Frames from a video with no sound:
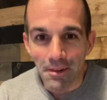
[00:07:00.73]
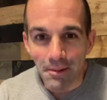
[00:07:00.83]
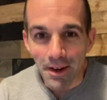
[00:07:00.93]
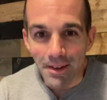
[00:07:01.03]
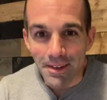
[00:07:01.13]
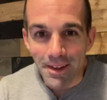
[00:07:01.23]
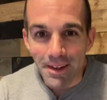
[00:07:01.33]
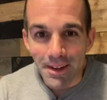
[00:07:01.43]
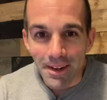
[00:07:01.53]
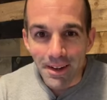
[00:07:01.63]

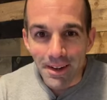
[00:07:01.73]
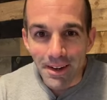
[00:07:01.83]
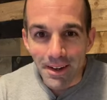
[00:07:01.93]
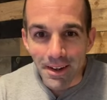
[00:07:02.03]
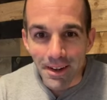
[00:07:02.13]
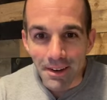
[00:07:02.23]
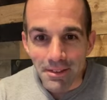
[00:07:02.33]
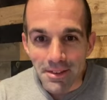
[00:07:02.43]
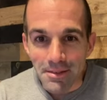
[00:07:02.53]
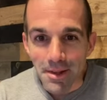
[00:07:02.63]
apparently
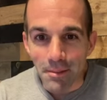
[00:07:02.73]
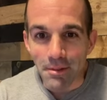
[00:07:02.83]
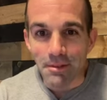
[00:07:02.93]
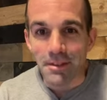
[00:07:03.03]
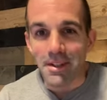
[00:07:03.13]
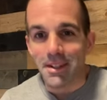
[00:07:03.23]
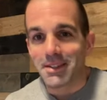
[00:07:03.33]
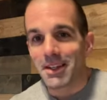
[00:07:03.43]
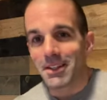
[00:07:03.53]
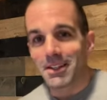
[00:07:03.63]
every September for the
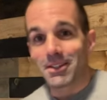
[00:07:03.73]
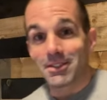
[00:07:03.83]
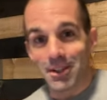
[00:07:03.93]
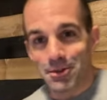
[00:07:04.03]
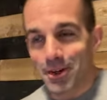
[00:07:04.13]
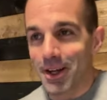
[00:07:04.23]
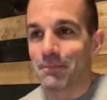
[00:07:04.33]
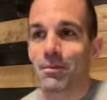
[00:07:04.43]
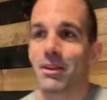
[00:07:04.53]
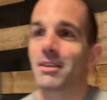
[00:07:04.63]
next 10 years. That's
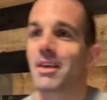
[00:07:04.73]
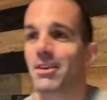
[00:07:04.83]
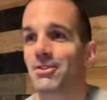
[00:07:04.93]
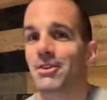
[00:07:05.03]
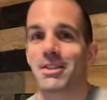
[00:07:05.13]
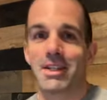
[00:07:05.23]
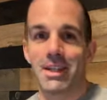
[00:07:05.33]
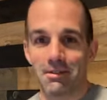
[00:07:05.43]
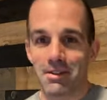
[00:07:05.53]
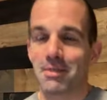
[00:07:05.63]
right, Test
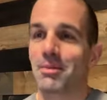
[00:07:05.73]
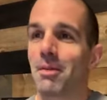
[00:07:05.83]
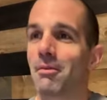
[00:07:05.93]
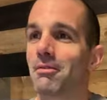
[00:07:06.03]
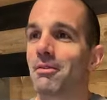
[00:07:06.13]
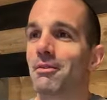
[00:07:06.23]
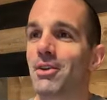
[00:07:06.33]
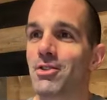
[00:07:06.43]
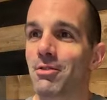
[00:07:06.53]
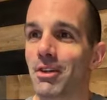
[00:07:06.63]
13 every September for the
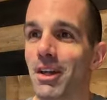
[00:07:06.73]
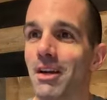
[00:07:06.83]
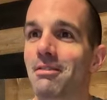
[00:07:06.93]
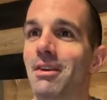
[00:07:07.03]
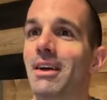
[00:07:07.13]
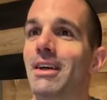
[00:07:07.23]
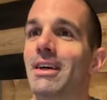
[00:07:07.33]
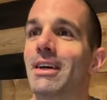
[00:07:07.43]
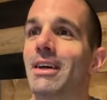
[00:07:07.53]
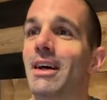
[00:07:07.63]
rest of your life.
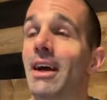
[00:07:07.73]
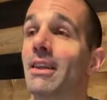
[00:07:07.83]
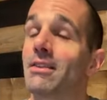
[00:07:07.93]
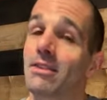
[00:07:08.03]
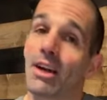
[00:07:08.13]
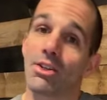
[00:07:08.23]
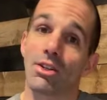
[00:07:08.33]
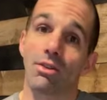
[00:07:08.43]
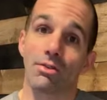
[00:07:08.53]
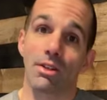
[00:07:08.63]
And there's
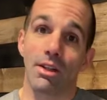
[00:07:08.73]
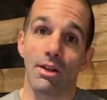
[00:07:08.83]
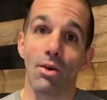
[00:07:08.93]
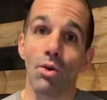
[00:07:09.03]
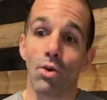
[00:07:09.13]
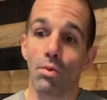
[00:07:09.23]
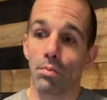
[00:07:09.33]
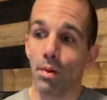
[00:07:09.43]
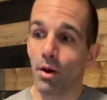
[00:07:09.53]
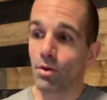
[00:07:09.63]
actually a really
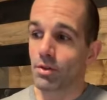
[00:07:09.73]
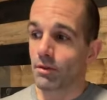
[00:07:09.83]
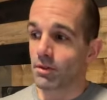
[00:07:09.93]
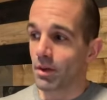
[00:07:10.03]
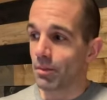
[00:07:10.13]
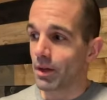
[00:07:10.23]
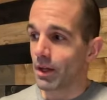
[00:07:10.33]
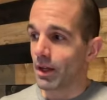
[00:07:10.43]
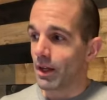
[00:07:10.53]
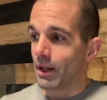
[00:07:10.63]
cool post of
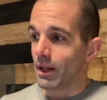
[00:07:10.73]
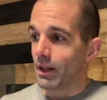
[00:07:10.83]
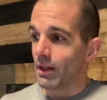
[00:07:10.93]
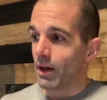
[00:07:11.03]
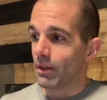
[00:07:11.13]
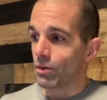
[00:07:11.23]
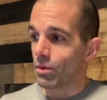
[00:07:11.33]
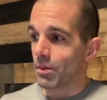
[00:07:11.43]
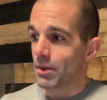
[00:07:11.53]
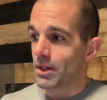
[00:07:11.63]
somebody,
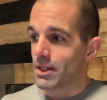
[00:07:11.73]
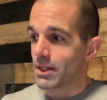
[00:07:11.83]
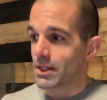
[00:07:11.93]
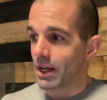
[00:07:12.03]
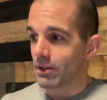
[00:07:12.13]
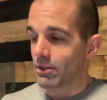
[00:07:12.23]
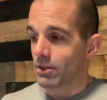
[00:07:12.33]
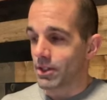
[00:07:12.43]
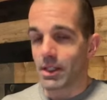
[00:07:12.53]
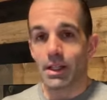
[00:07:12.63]
this woman that did Test
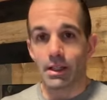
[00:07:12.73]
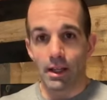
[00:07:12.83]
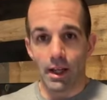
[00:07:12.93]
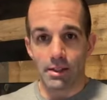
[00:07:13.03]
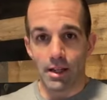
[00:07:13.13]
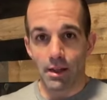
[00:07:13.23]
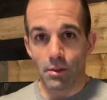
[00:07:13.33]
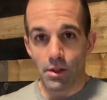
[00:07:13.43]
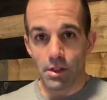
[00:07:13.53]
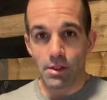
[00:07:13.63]
13 the last time
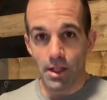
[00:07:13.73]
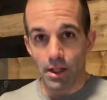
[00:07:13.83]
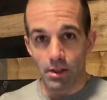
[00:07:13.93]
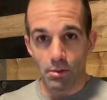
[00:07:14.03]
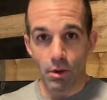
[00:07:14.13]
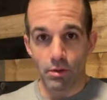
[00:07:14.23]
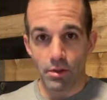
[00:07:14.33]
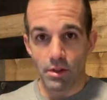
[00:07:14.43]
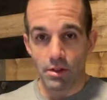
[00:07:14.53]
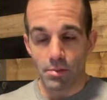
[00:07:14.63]
that we just did it, this most
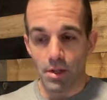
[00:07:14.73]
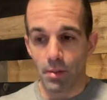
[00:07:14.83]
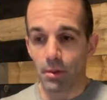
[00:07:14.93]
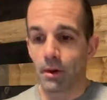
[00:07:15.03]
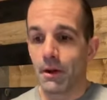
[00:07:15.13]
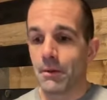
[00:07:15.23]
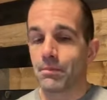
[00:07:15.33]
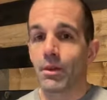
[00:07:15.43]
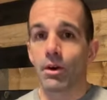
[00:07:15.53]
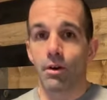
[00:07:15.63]
recent September,
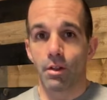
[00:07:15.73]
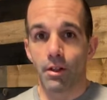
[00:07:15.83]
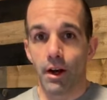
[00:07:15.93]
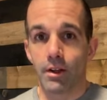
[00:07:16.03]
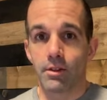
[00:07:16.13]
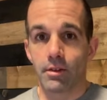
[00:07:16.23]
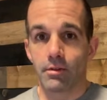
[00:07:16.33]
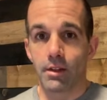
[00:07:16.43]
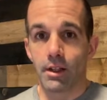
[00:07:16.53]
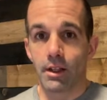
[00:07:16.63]
her thoughts
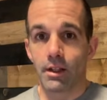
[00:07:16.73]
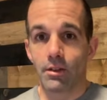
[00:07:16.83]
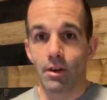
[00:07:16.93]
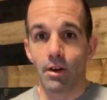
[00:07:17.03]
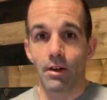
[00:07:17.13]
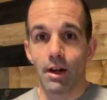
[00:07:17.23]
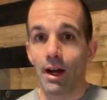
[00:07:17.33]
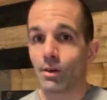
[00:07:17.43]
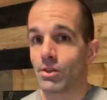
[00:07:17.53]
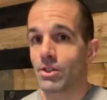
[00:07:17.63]
and feelings on
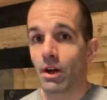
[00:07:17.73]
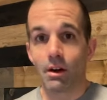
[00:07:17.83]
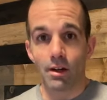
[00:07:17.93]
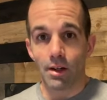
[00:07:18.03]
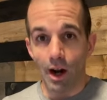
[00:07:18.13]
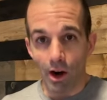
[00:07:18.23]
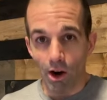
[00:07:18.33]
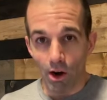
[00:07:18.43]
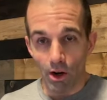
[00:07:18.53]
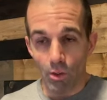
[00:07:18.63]
how darn
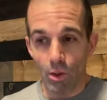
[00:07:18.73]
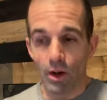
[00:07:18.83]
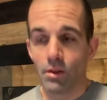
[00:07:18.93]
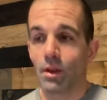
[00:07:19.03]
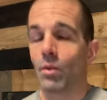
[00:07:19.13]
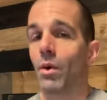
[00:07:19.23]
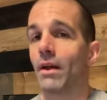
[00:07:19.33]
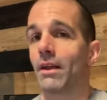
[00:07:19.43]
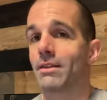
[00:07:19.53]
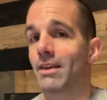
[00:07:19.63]
hard it was and
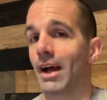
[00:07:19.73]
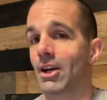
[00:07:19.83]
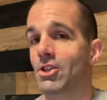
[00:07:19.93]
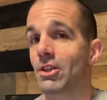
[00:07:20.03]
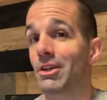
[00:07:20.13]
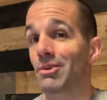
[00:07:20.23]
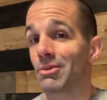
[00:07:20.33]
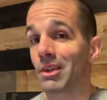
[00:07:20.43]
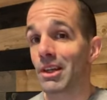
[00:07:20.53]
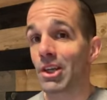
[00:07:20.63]
why that's actually a
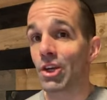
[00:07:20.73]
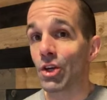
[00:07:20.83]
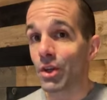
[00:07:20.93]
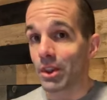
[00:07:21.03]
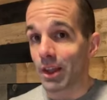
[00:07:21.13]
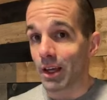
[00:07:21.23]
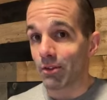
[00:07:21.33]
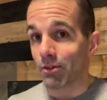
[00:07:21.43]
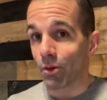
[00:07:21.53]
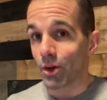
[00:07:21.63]
really good
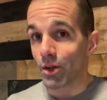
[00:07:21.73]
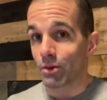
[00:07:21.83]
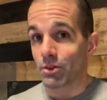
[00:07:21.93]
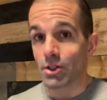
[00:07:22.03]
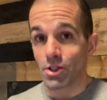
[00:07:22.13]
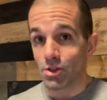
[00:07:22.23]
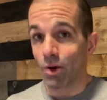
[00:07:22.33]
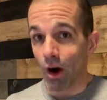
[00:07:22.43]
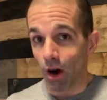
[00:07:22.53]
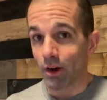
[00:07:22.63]
thing for you to
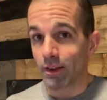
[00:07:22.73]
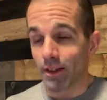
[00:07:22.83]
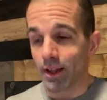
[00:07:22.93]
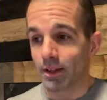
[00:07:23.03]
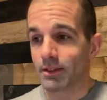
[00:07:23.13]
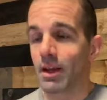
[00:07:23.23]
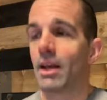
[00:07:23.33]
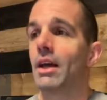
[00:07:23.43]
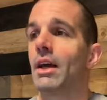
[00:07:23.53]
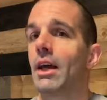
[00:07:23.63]
do hard things.
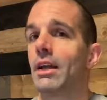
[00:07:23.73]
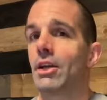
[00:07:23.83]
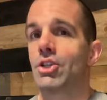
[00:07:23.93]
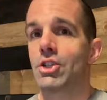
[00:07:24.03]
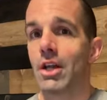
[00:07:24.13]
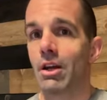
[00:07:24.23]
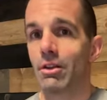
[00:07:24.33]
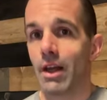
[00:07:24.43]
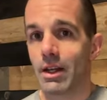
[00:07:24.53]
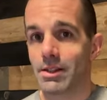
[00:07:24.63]
And I
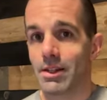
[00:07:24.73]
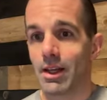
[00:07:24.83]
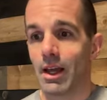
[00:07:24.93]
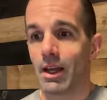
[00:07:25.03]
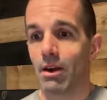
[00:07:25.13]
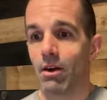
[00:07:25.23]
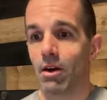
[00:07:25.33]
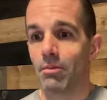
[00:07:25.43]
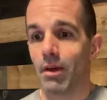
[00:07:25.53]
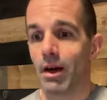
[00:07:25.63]
shared that today
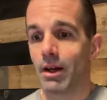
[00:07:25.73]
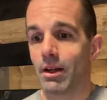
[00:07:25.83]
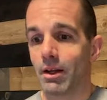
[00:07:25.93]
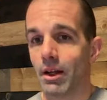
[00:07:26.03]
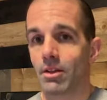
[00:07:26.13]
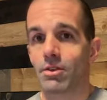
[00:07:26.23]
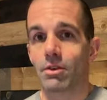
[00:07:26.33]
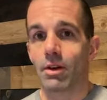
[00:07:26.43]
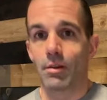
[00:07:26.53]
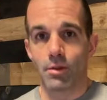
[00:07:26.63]
on my
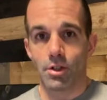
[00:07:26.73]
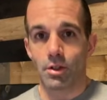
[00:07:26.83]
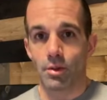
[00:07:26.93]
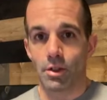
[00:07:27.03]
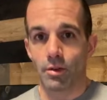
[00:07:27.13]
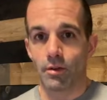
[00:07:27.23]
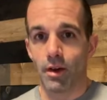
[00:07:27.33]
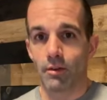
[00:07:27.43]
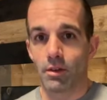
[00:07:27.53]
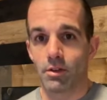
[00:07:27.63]
Instagram, the Sherwood 2 and
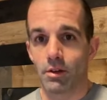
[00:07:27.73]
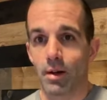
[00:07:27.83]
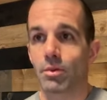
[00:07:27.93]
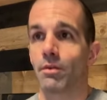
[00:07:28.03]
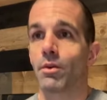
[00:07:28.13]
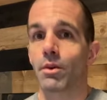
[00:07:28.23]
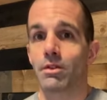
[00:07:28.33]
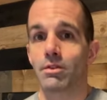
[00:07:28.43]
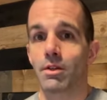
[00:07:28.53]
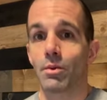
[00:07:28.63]
5 Instagram. So if you
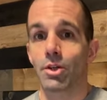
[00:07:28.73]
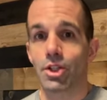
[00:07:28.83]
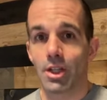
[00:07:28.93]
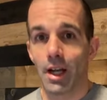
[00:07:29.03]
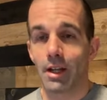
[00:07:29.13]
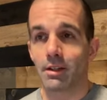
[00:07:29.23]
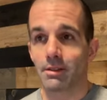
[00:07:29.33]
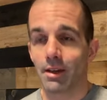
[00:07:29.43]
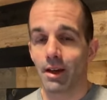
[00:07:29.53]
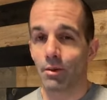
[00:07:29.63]
want to see what she had to
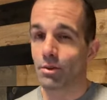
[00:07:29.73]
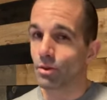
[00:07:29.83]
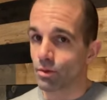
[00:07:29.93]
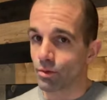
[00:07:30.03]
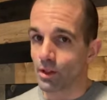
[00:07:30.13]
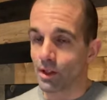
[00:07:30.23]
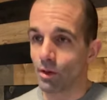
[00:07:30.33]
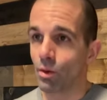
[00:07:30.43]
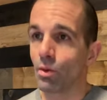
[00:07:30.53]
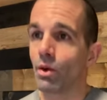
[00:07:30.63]
say, which was really
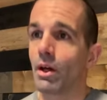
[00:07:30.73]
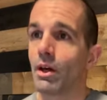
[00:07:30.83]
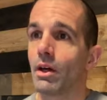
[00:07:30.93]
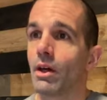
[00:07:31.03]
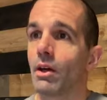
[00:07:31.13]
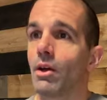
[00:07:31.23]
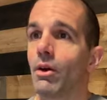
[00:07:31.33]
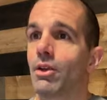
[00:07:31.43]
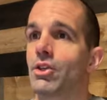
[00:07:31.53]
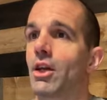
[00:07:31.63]
cool,
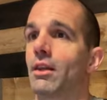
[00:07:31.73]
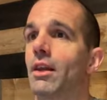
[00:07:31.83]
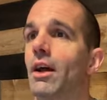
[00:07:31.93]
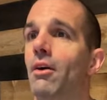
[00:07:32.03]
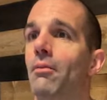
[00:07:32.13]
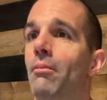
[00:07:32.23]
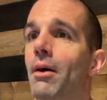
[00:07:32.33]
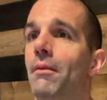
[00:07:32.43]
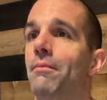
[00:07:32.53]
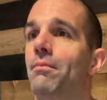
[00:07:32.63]
go ahead and check that out.
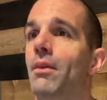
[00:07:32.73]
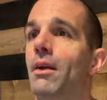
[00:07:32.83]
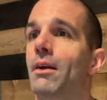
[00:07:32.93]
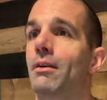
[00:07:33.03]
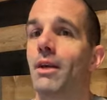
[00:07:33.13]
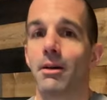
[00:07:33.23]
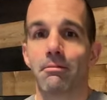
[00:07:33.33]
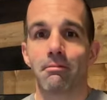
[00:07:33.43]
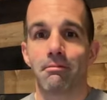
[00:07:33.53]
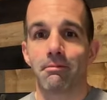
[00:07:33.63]
But yeah,